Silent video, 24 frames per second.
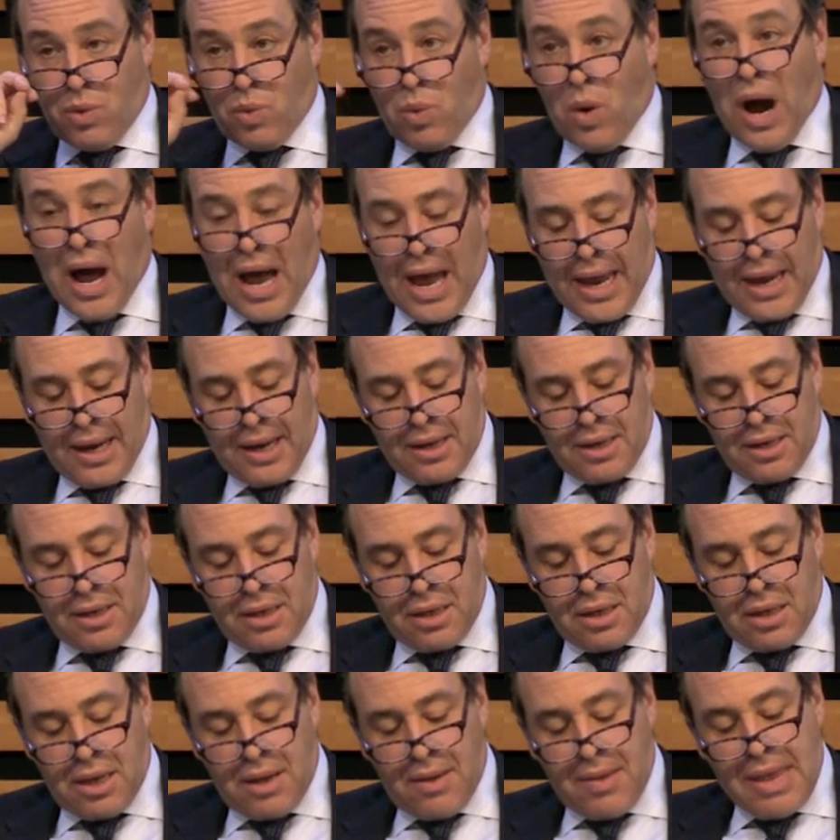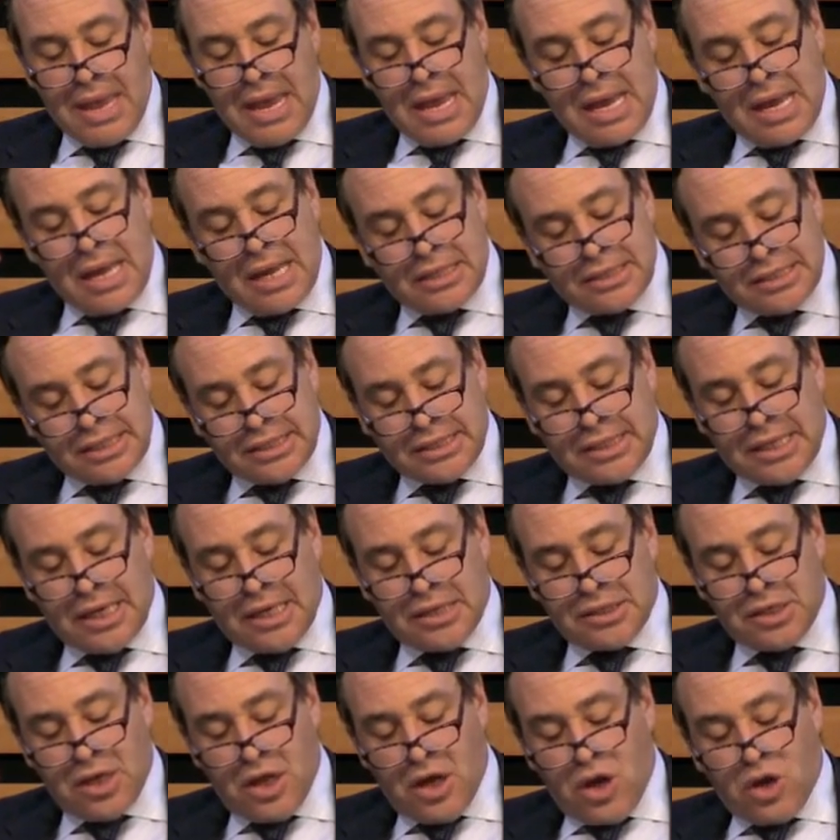Why? And she
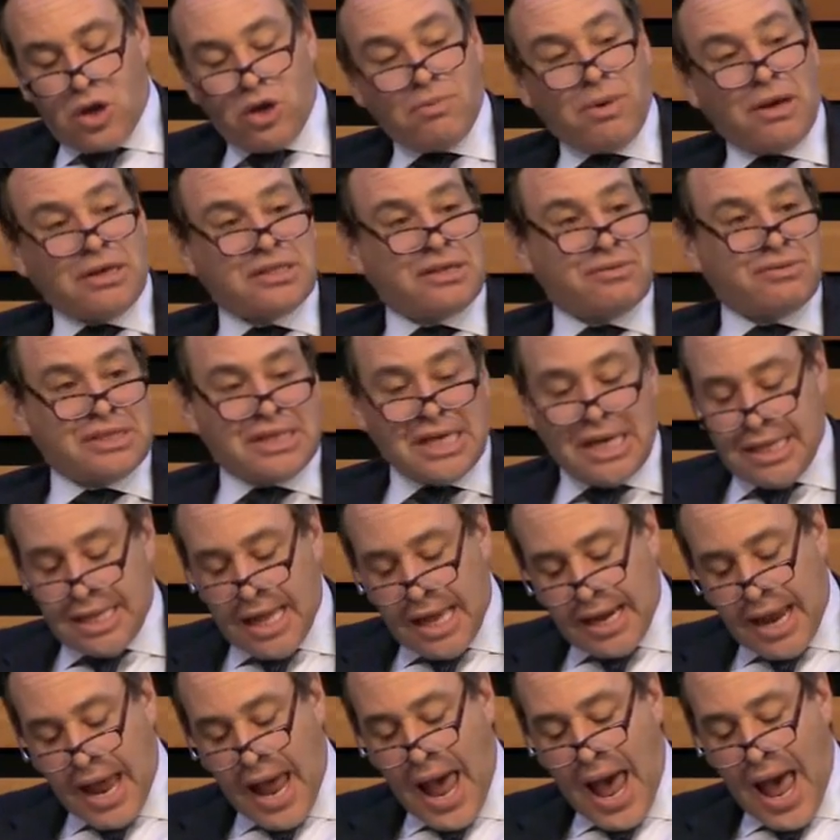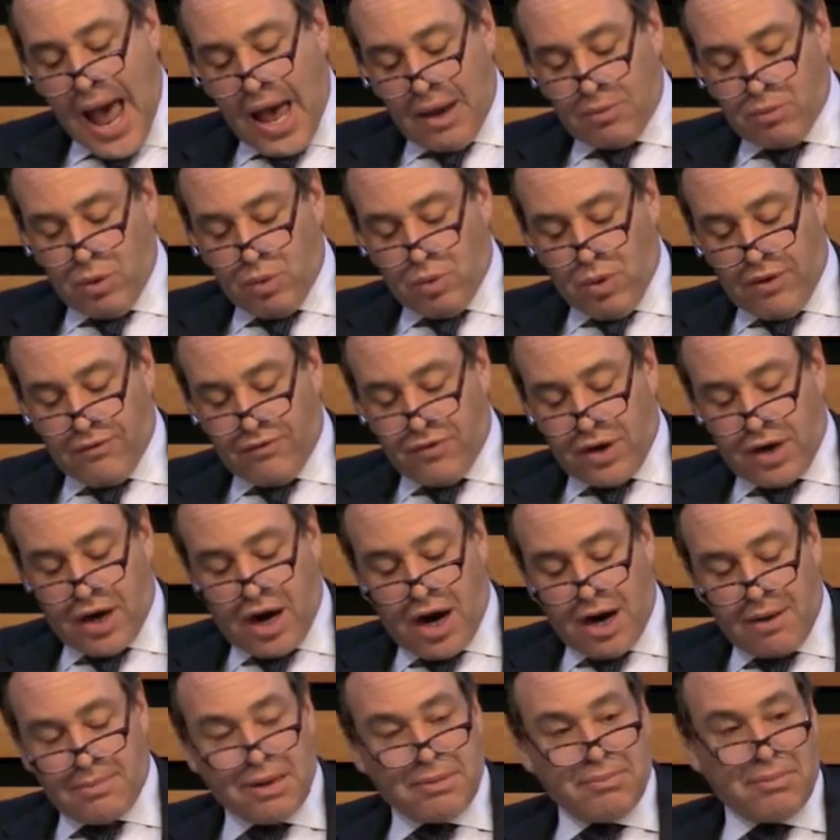says, You must have seen that ad we run for
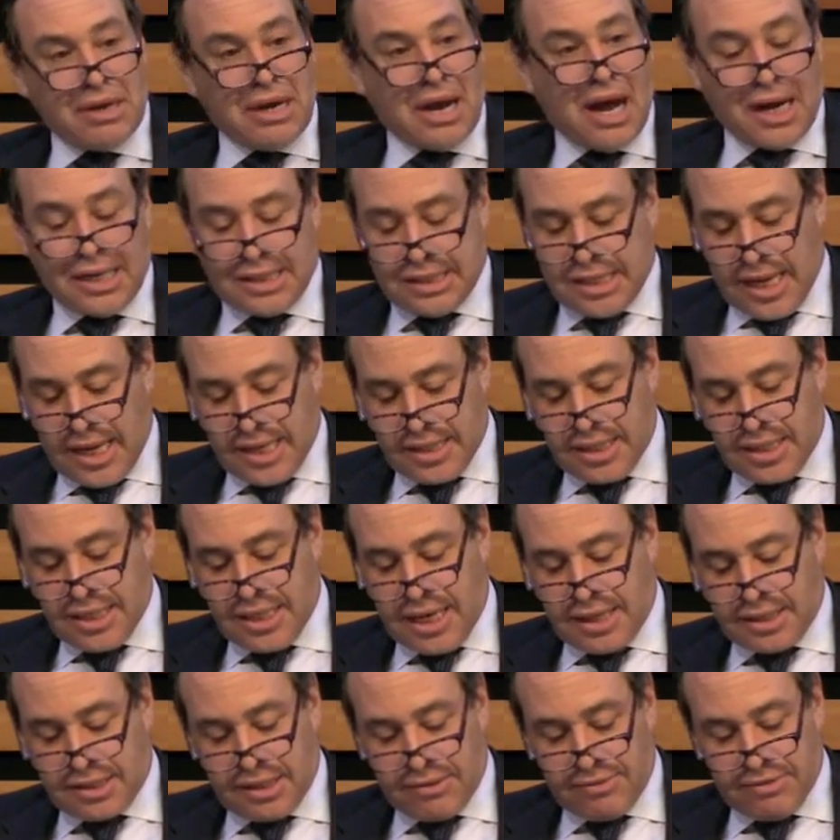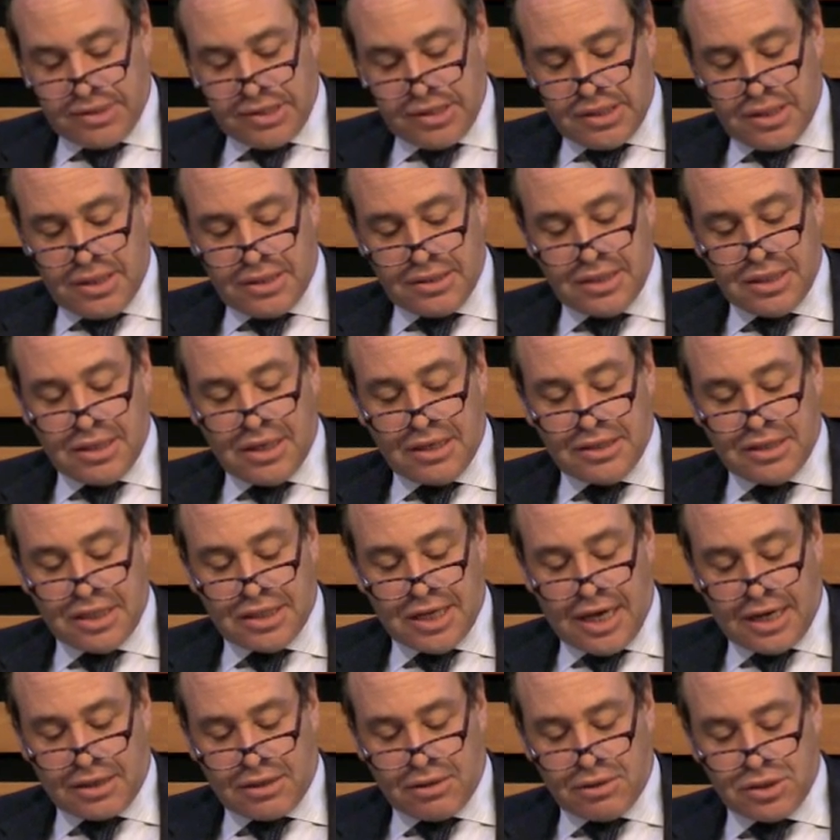carbon monoxide detectives, de- uh,
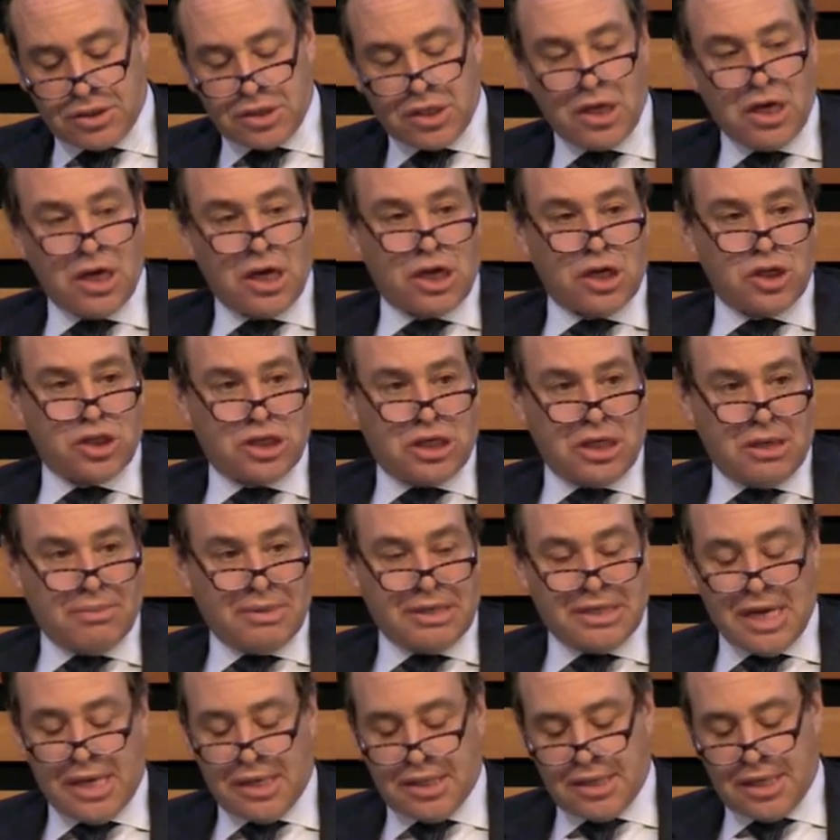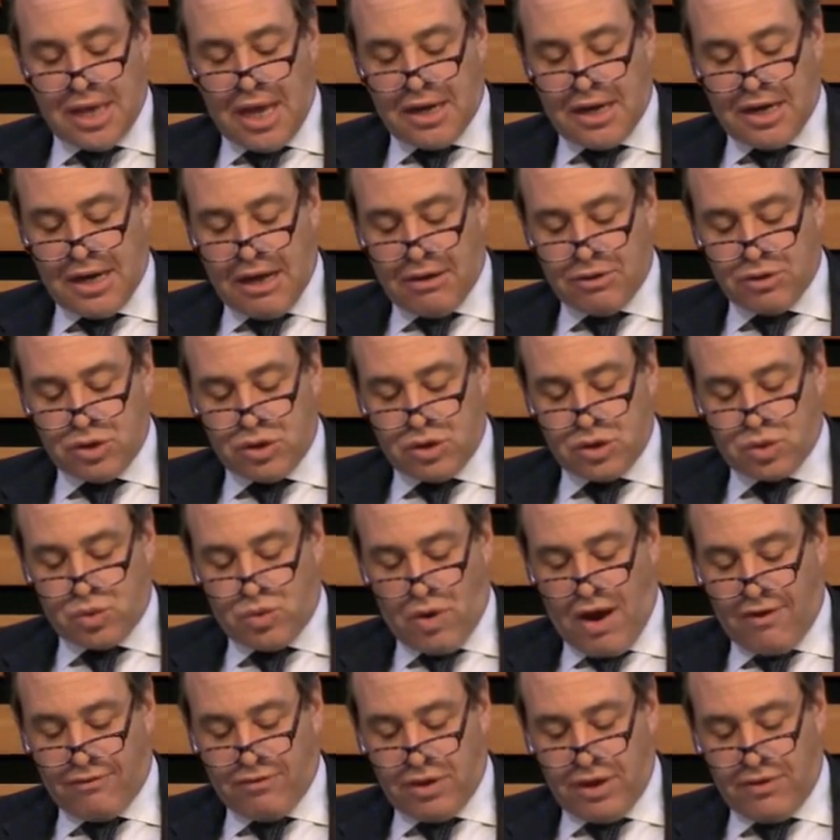detectors. She imitated an announcer's
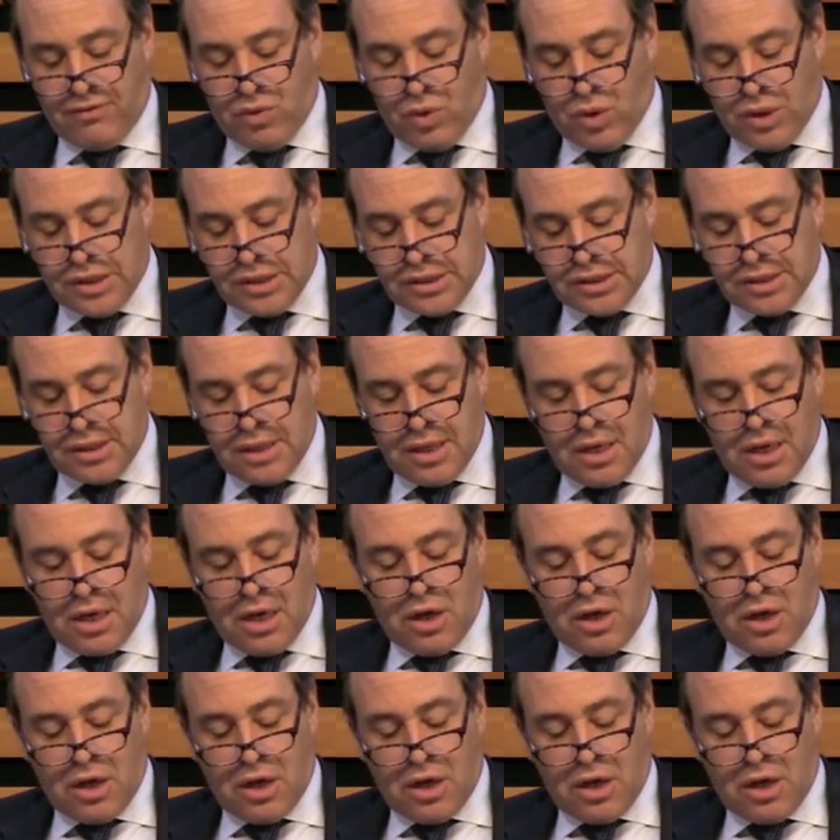gravelly voice.